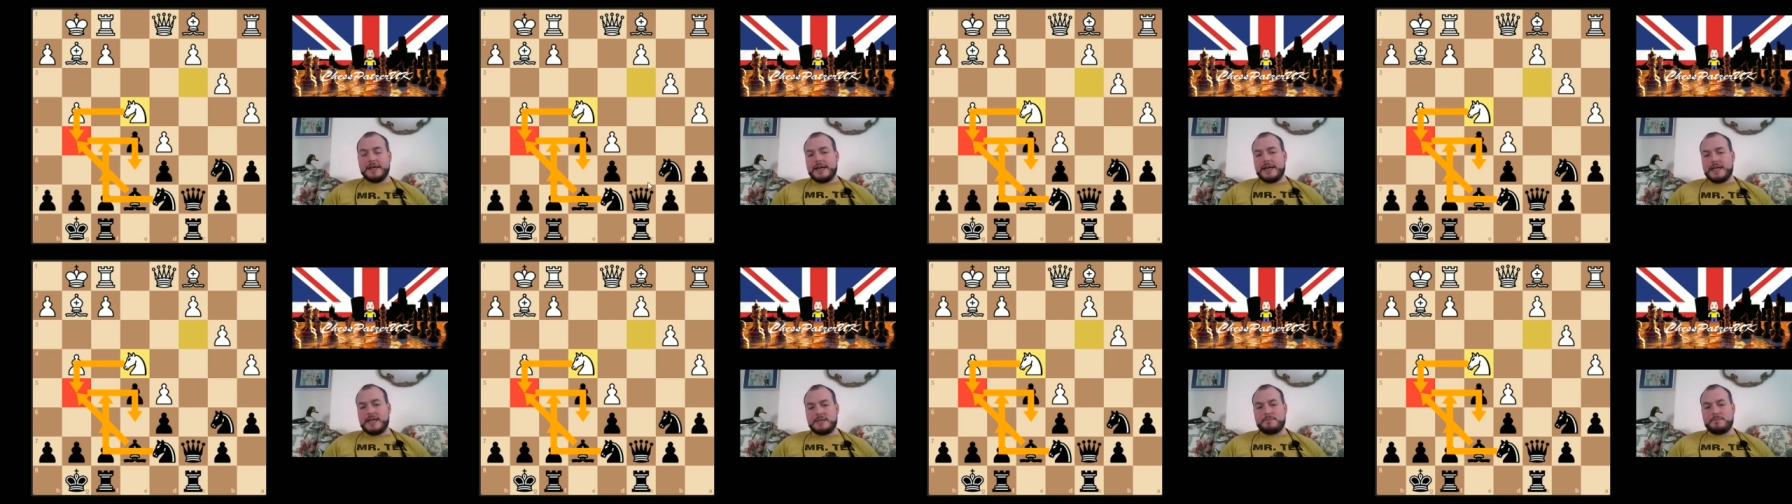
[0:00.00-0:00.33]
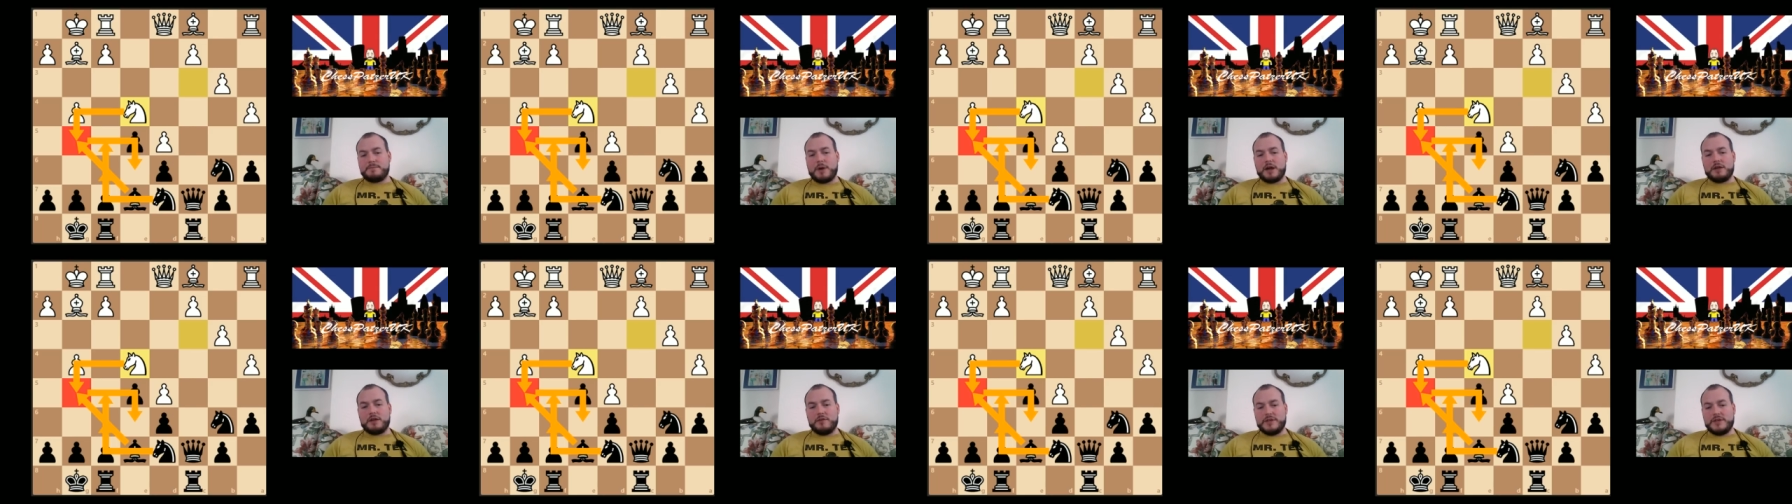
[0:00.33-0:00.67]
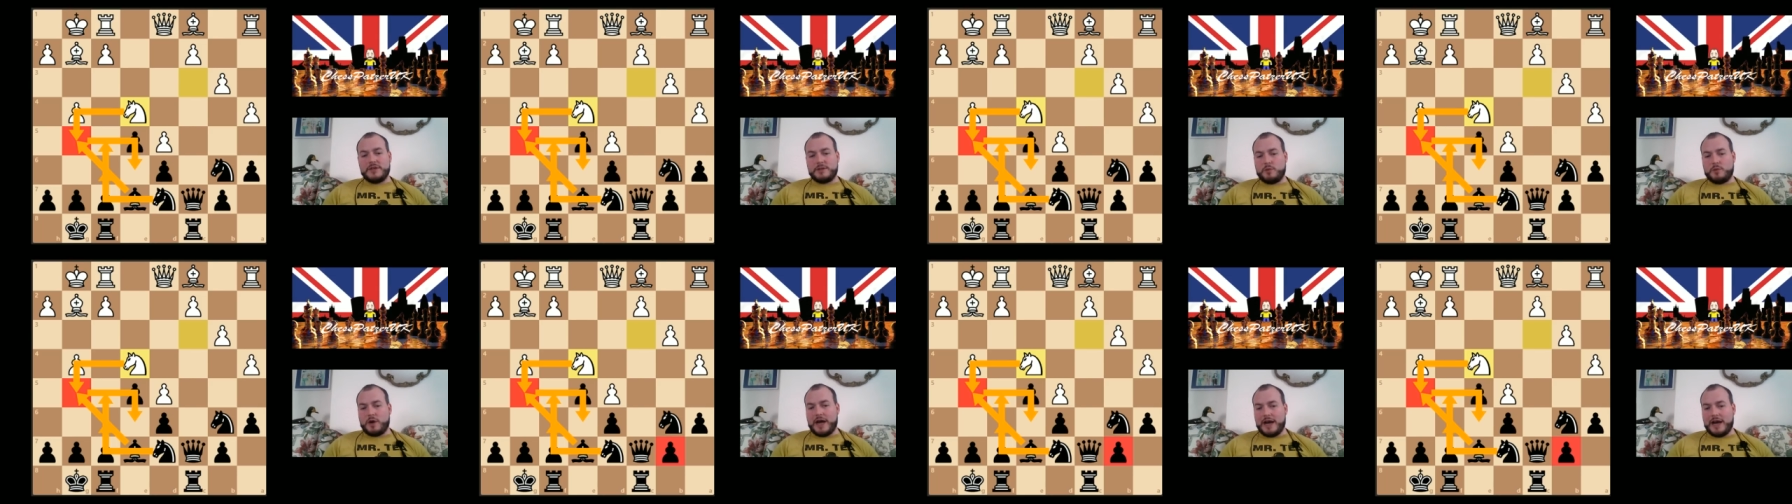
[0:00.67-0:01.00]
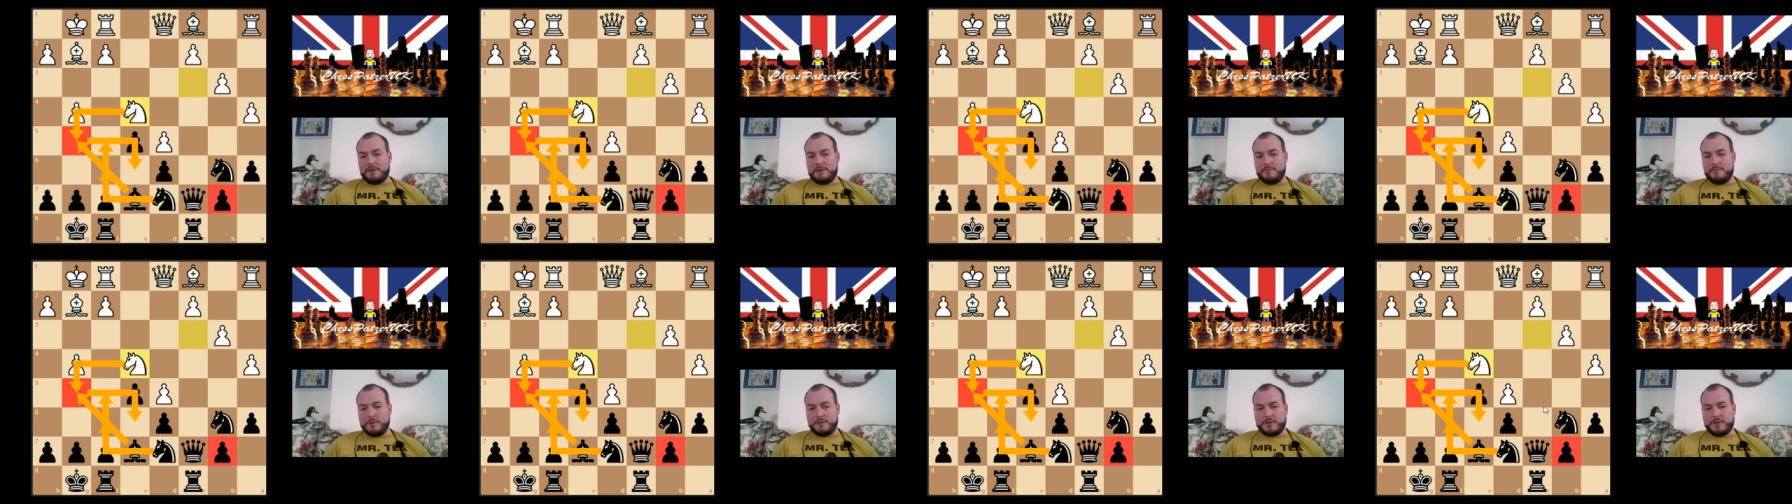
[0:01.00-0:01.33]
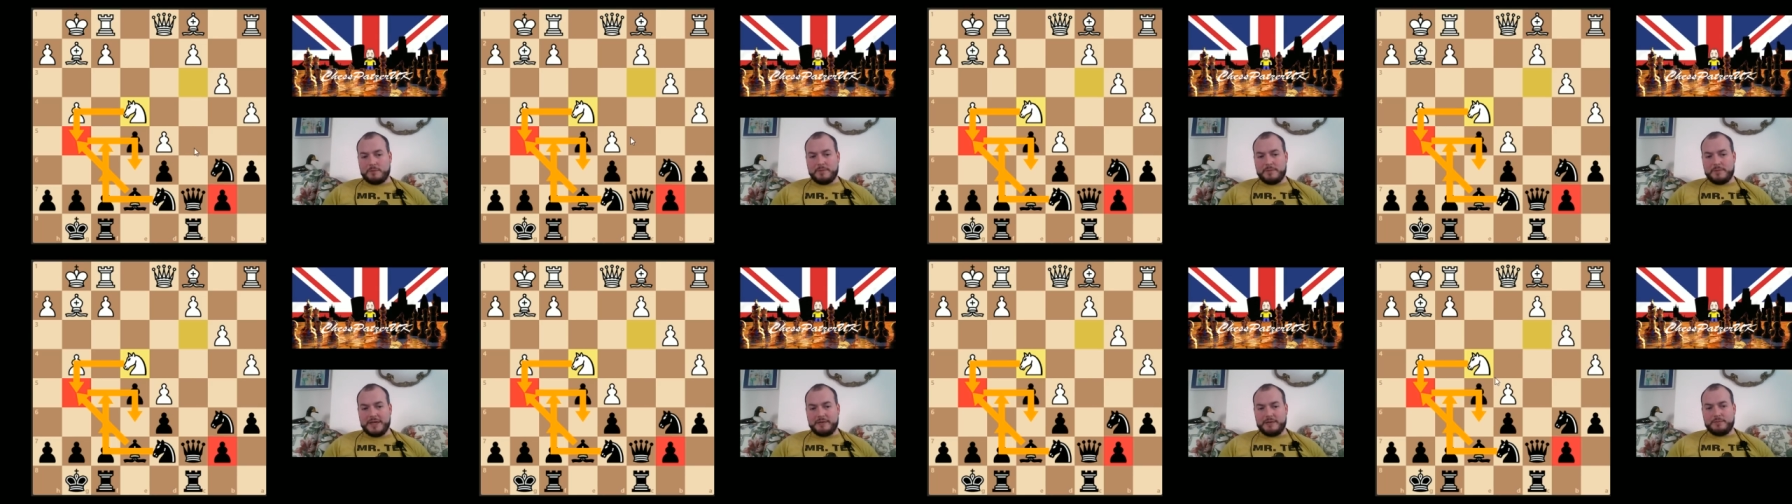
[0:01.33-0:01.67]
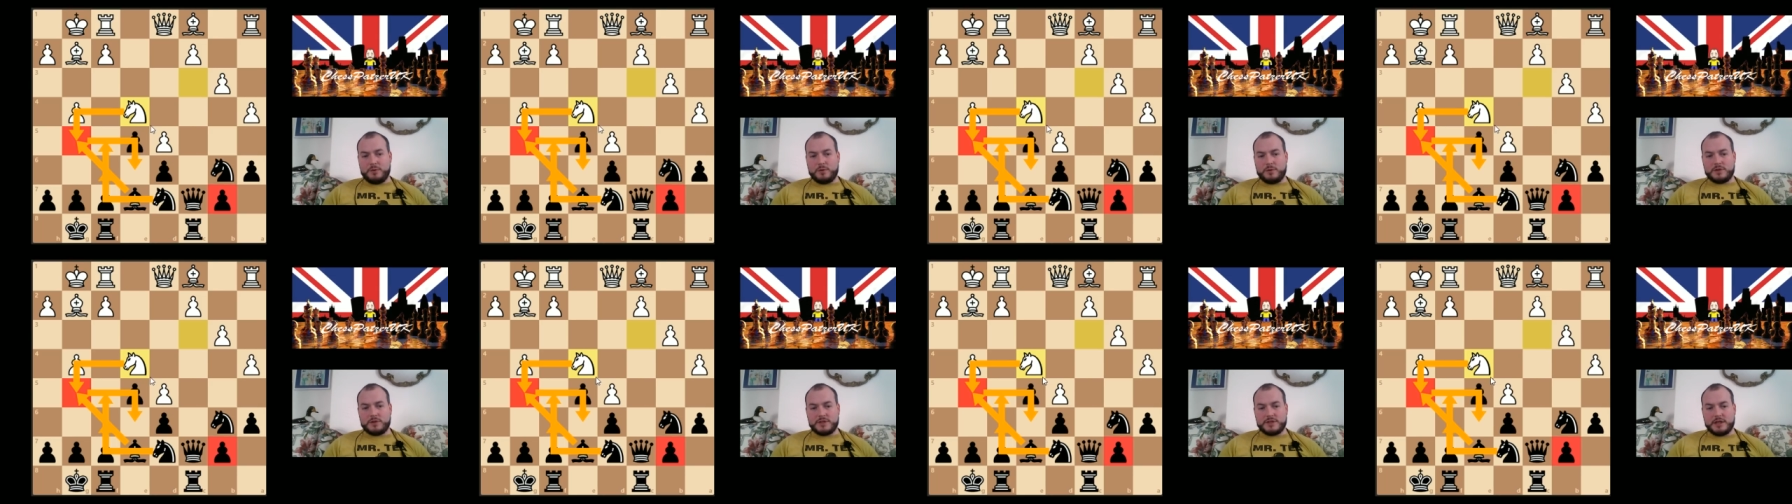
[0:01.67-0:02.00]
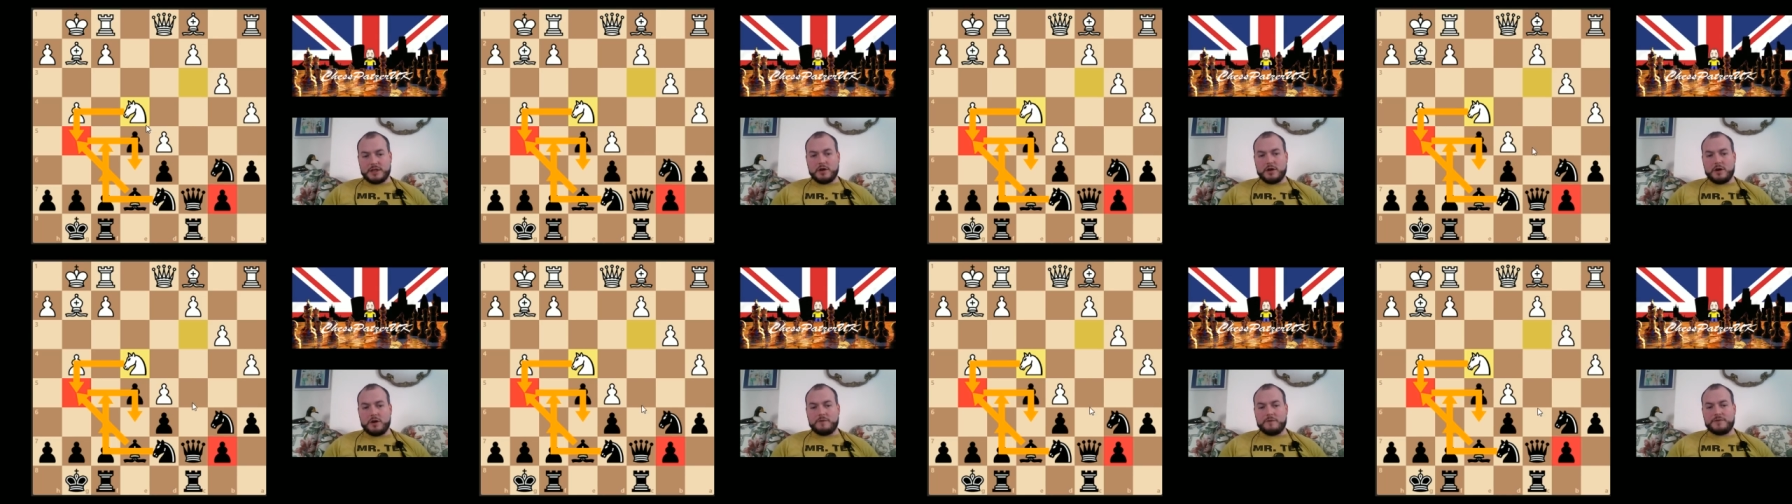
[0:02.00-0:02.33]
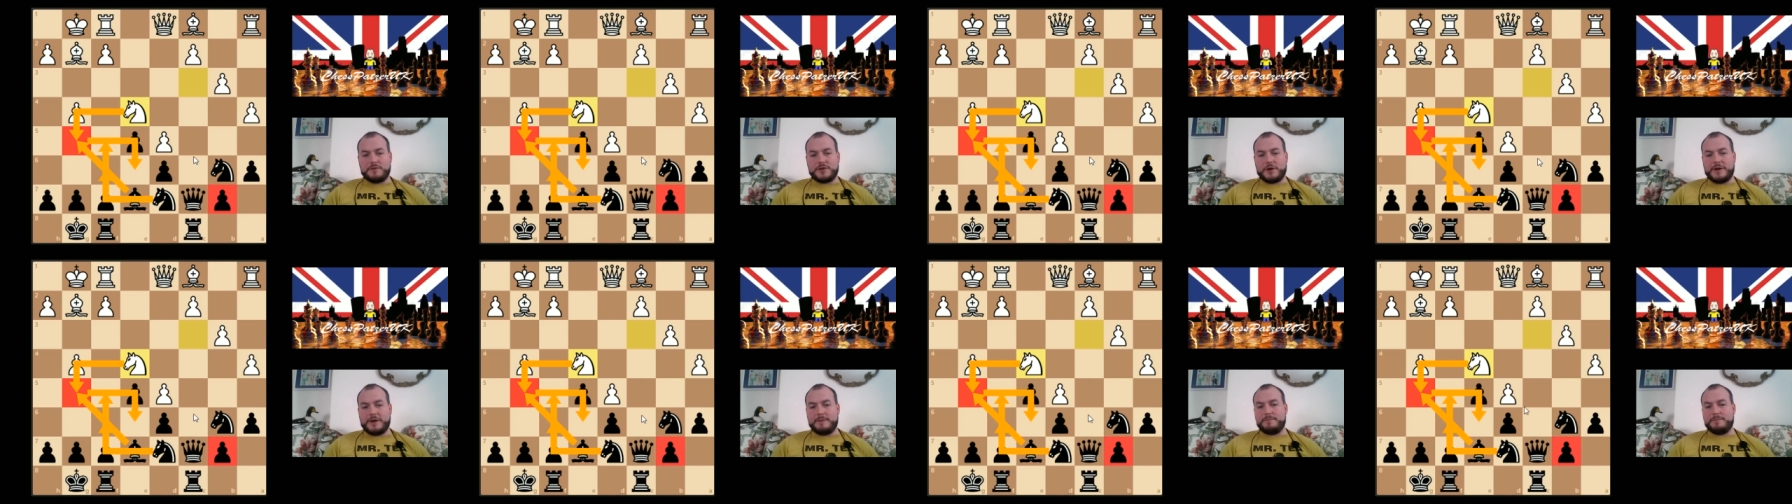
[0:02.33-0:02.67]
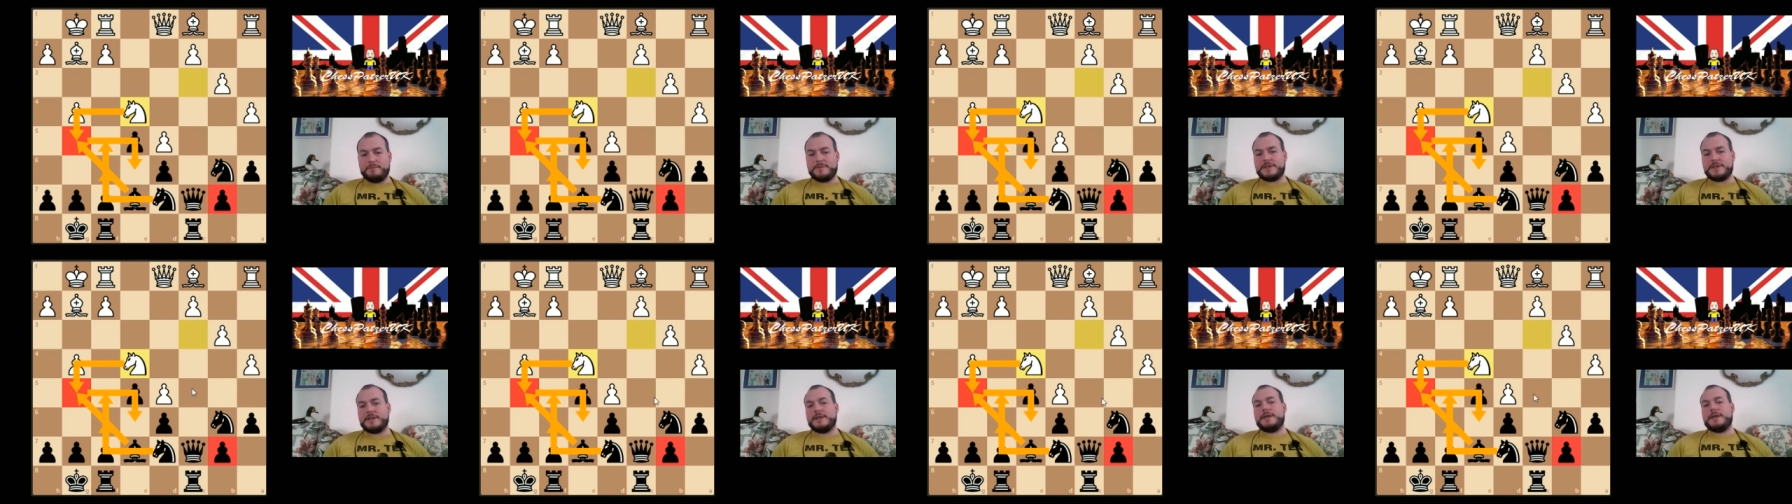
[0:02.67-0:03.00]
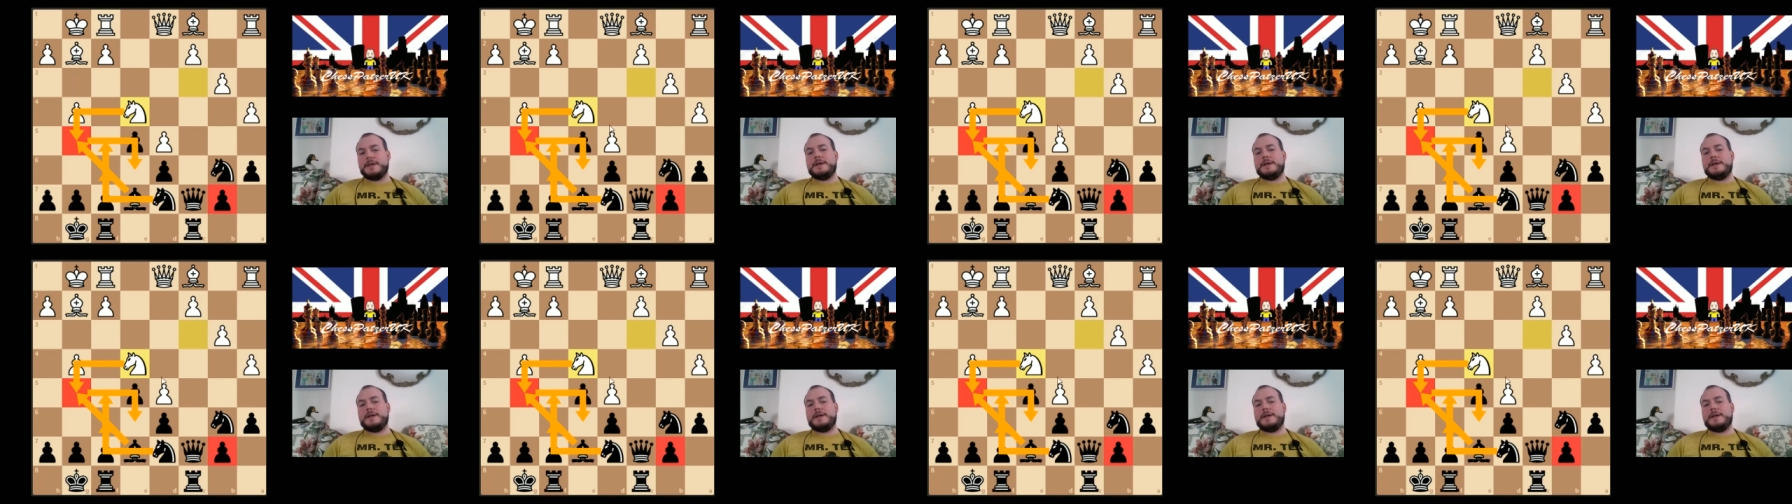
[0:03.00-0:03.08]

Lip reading: And it's part of the reason why I haven't moved the b pawn, because a lot of times